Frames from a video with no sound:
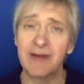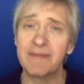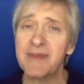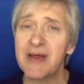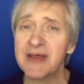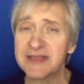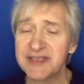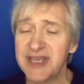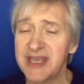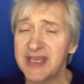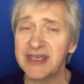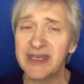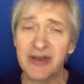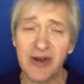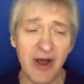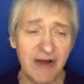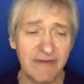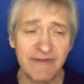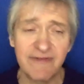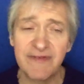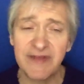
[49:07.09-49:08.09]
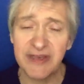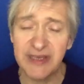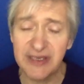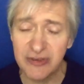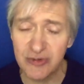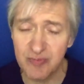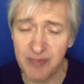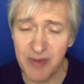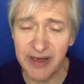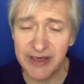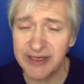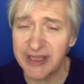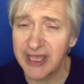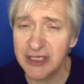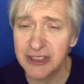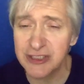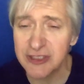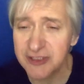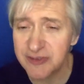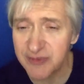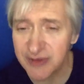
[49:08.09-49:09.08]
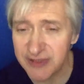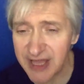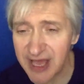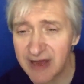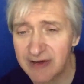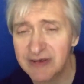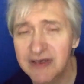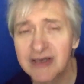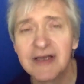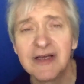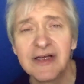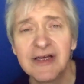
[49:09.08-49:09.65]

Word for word: not saying get off of any medications without,